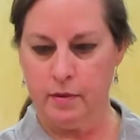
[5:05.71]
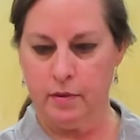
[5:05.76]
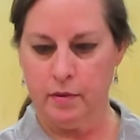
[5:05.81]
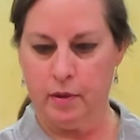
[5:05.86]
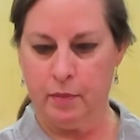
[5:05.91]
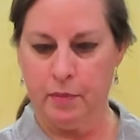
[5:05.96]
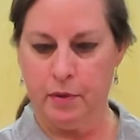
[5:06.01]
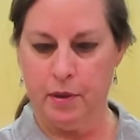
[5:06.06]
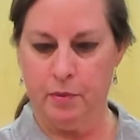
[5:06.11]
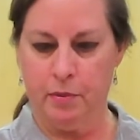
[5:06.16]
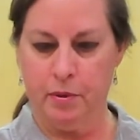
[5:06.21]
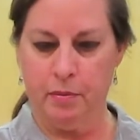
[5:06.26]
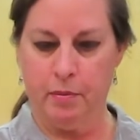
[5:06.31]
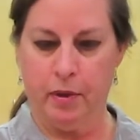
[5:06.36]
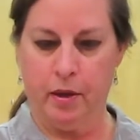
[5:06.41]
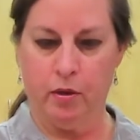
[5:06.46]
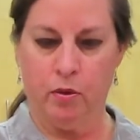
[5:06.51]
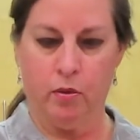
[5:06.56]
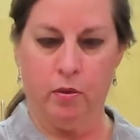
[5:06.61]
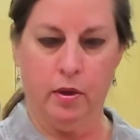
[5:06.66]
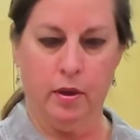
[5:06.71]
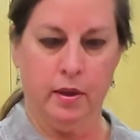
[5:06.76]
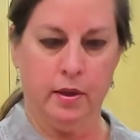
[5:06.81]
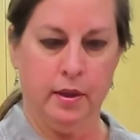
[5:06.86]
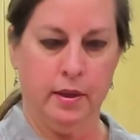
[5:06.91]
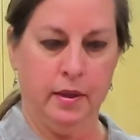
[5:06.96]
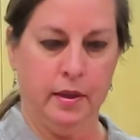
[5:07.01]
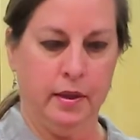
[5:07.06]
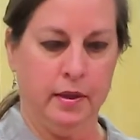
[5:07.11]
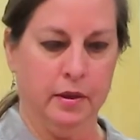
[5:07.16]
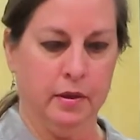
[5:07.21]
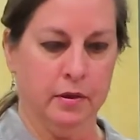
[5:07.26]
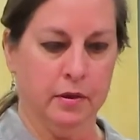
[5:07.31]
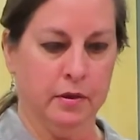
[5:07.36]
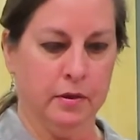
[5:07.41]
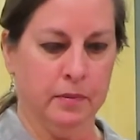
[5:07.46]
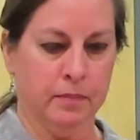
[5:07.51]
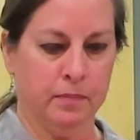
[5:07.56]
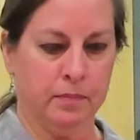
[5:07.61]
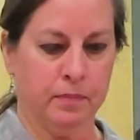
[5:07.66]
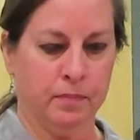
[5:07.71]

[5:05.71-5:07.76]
So I'm going to put my oil in here.